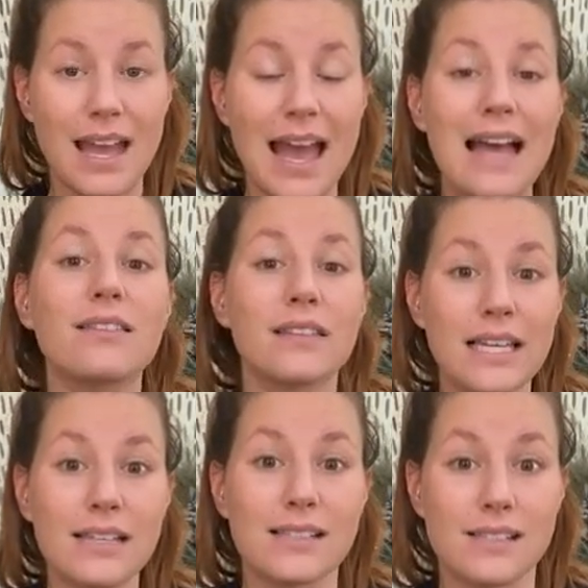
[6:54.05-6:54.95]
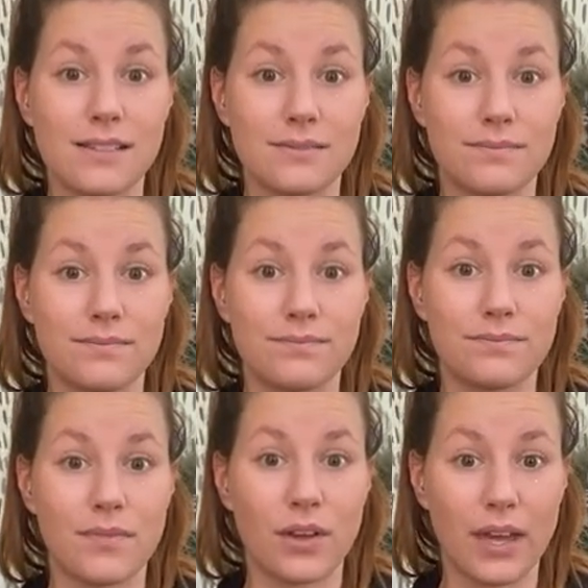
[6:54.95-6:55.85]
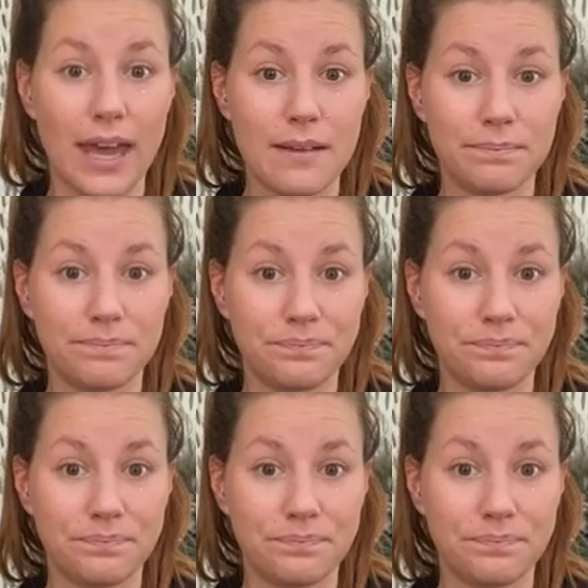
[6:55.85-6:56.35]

At least, okay?